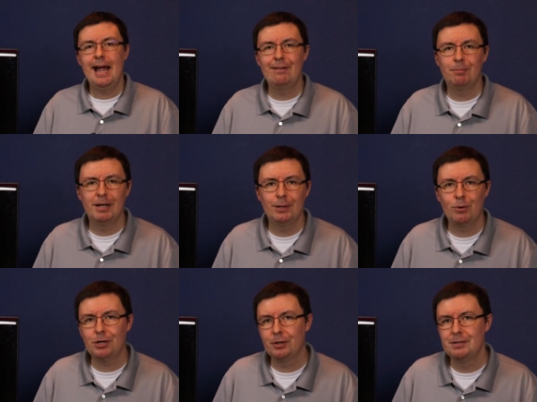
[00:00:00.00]
Hey everybody,
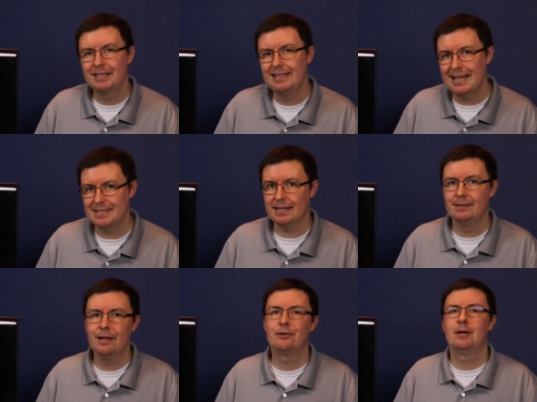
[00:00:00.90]
welcome to yet
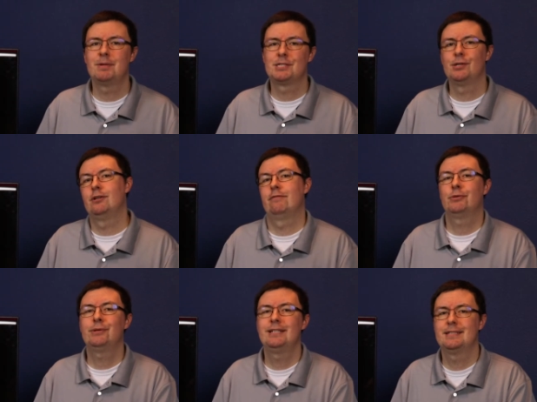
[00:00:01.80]
another episode of
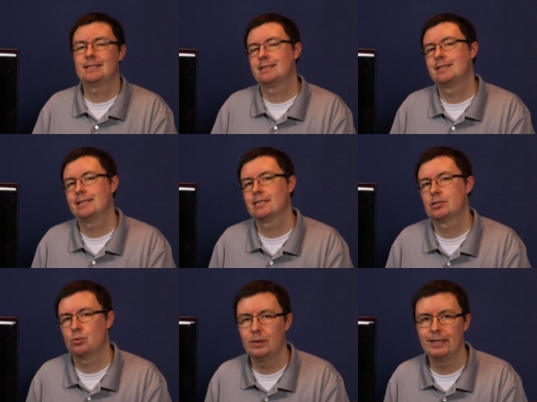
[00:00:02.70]
366
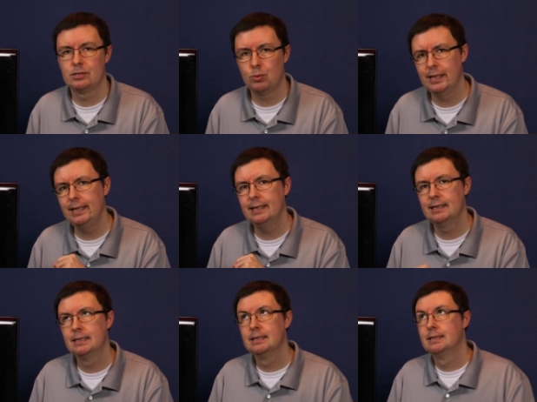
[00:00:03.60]
2020.
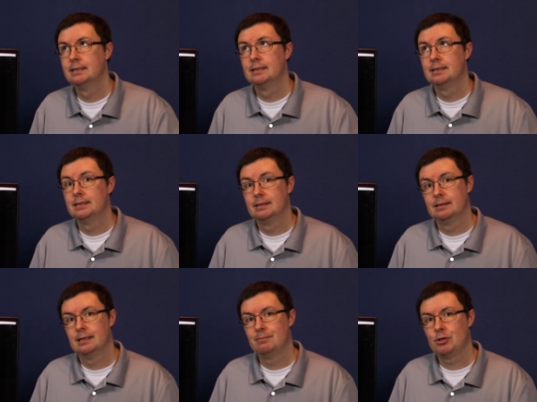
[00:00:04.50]
I'm
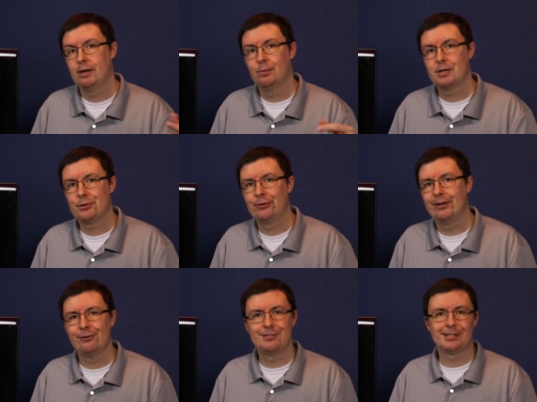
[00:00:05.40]
trying to watch
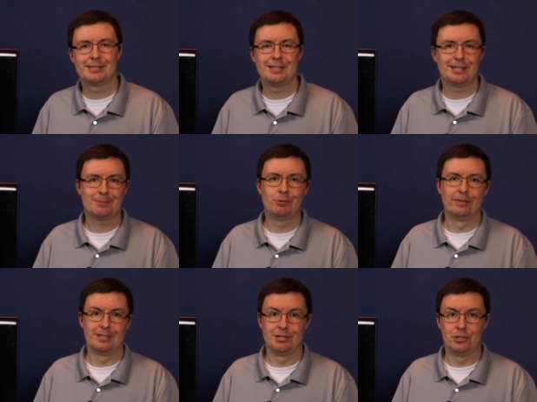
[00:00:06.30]
366
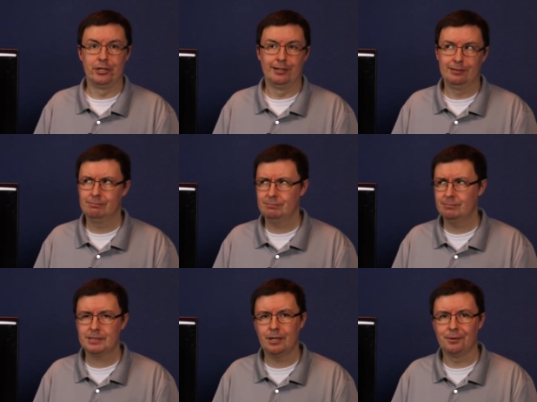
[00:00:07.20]
movies this year.
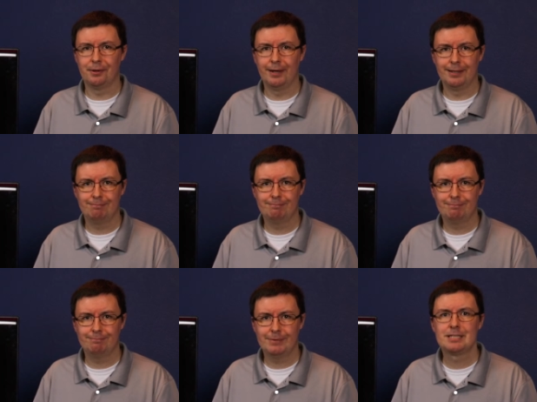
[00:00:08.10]
It's going all right.
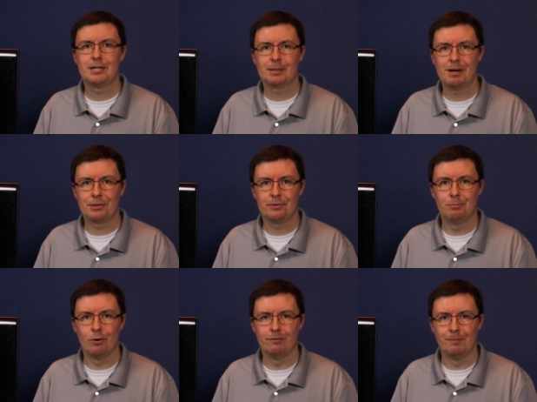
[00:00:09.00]
Let's talk about 3
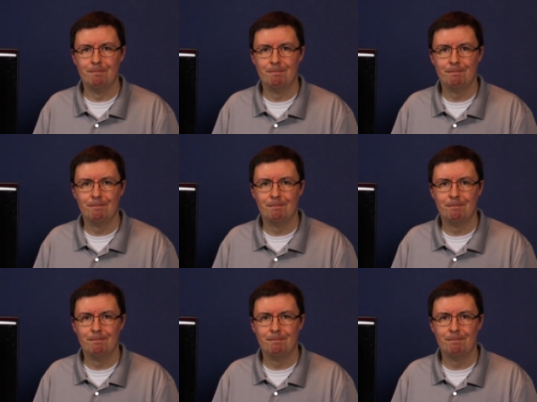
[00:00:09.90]
more of them.